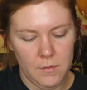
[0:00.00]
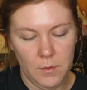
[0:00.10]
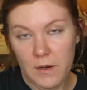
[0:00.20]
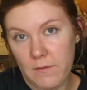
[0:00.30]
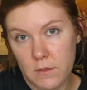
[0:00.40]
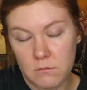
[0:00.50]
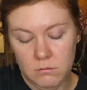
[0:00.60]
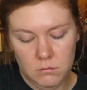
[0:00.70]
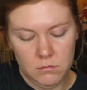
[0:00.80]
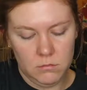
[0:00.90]
Or whatever.
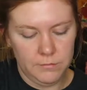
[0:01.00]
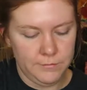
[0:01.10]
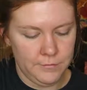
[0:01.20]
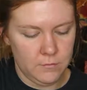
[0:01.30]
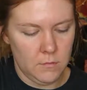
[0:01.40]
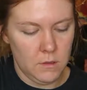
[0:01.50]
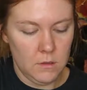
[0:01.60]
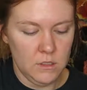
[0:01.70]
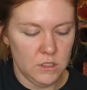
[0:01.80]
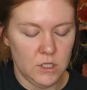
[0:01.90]

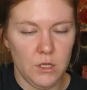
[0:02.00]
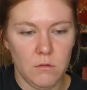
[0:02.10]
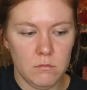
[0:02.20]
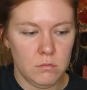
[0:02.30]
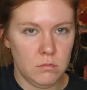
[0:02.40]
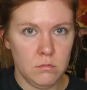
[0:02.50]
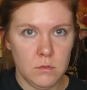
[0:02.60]
This is cute.